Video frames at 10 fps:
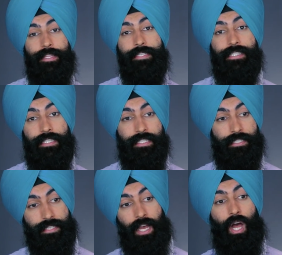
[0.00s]
this
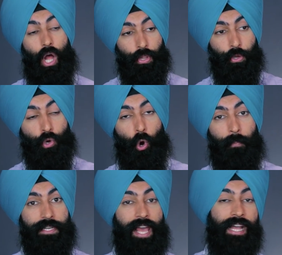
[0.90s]
is, yeah, although
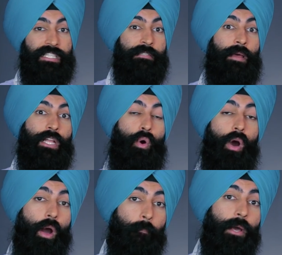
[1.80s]
corporate taxes might go
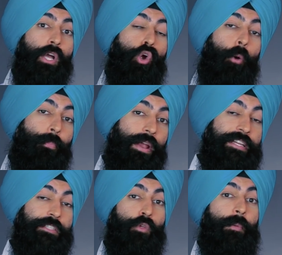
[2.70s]
up,
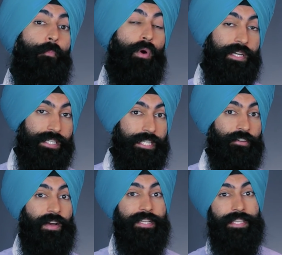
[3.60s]
corporations will be more incentivized
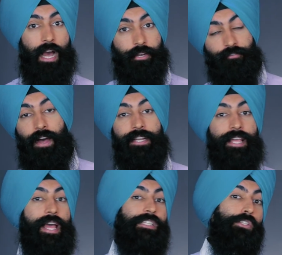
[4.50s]
now to find
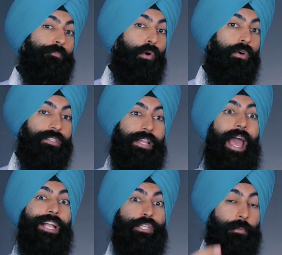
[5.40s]
tax loopholes and
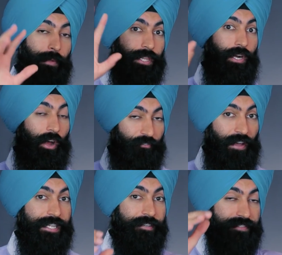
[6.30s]
actually bring their
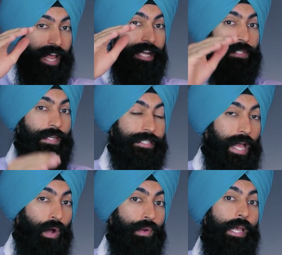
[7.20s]
effective tax rate
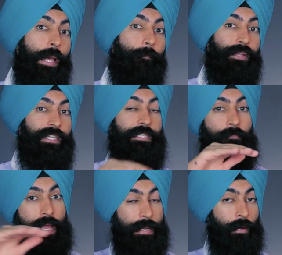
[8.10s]
down, but this
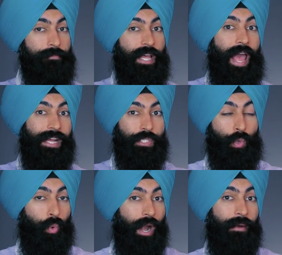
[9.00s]
minimum tax
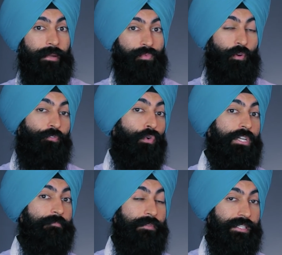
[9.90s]
requirement will
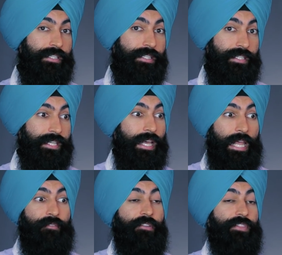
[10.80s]
force businesses,
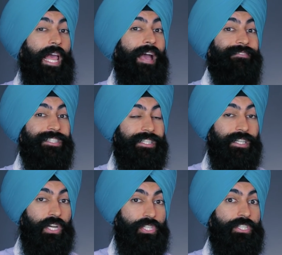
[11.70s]
even if they have these
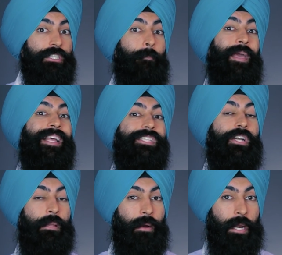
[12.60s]
deductions, to pay a
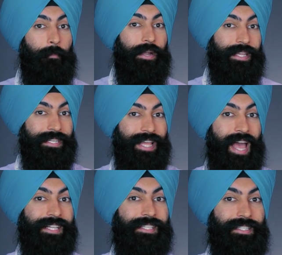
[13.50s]
certain amount of money in
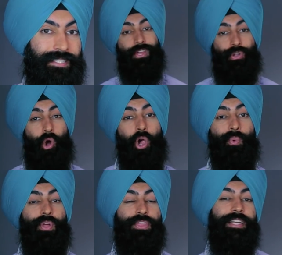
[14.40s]
taxes. The goal
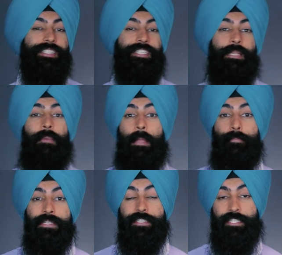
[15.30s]
with this is to make
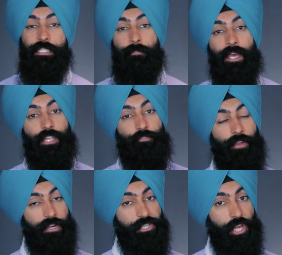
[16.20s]
businesses pay their
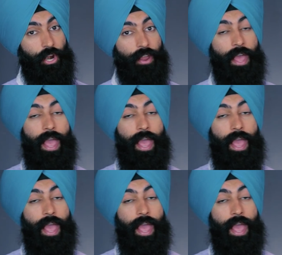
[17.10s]
fair share,